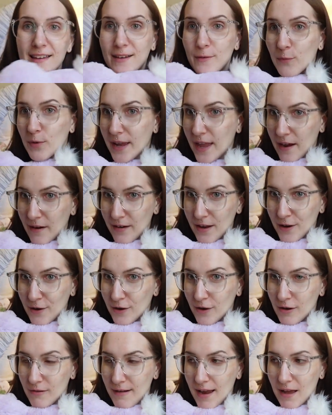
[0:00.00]
were carrying
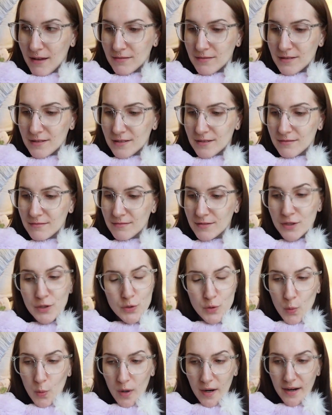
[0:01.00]
her around the
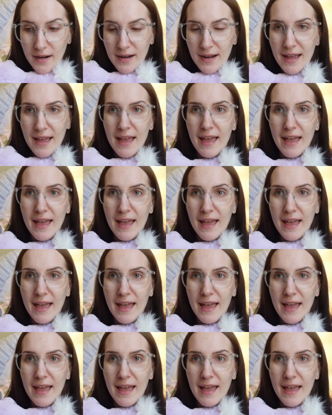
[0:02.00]
store,